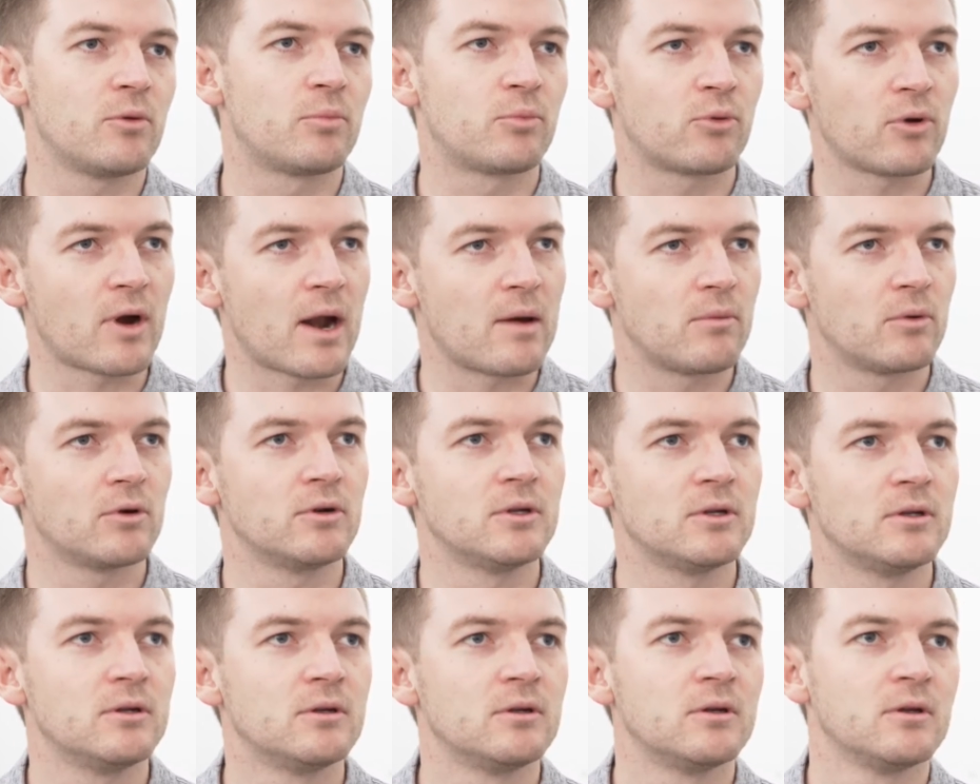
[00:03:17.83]

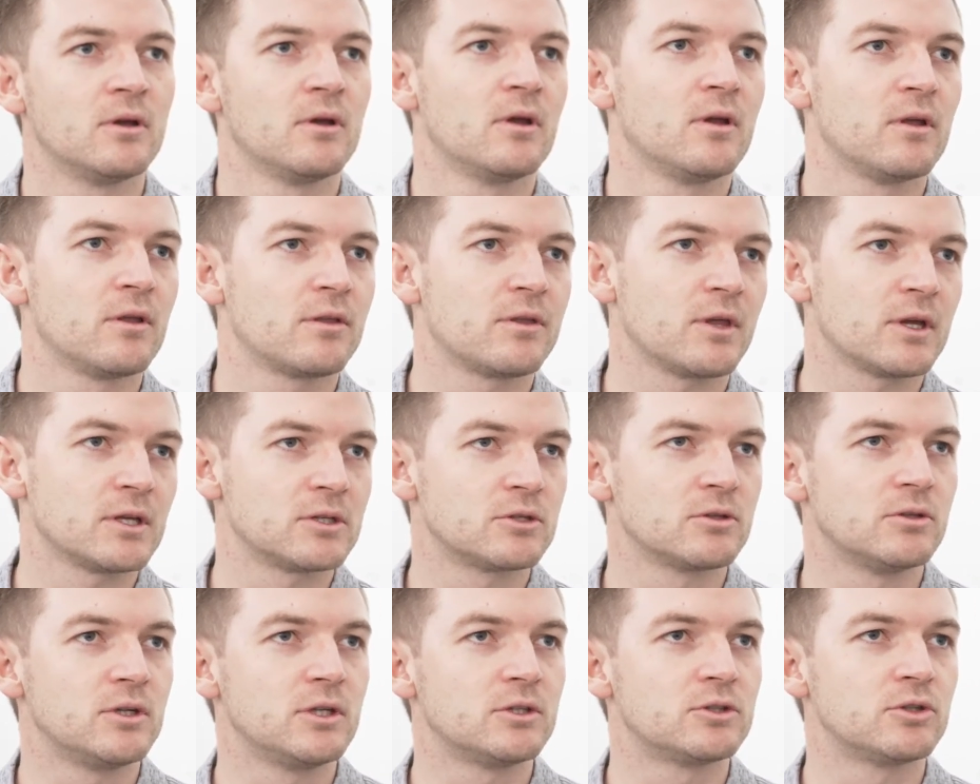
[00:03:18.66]
primary
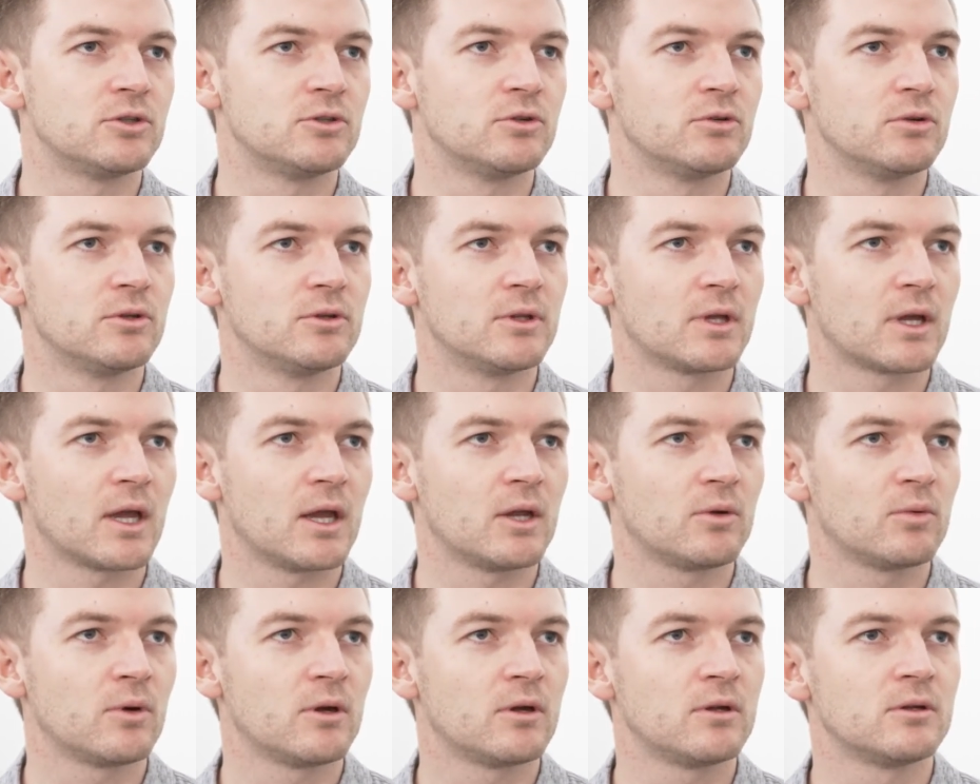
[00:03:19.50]
things you need to do in the
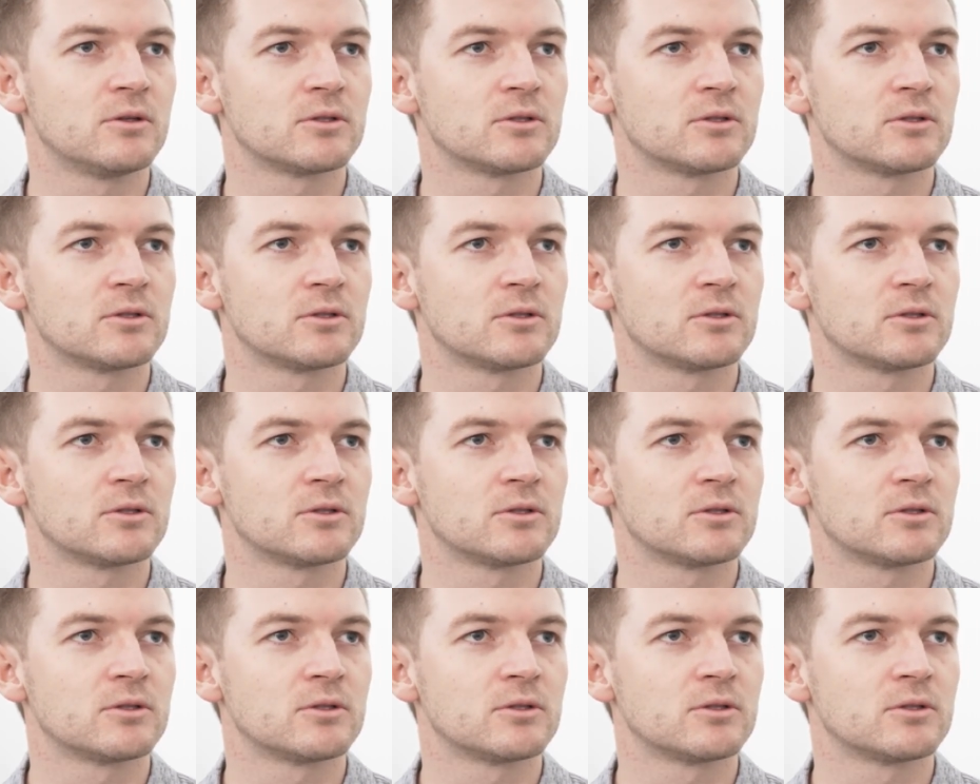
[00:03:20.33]
gateway.